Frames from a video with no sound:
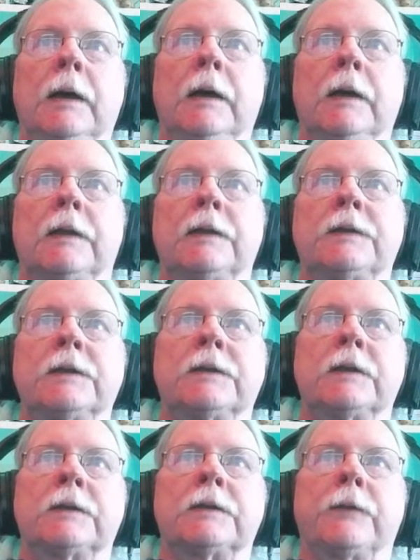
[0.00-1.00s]
This is
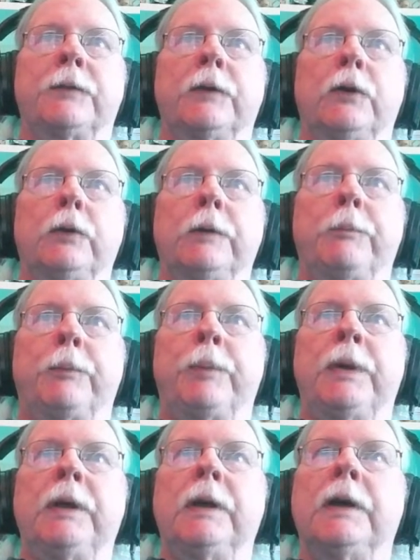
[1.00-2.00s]
the stuff that only
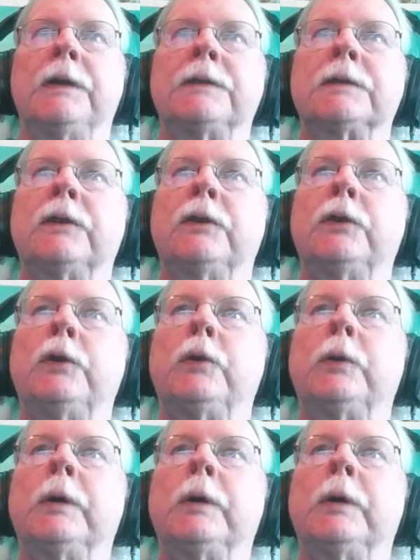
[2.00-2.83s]
PAs can do.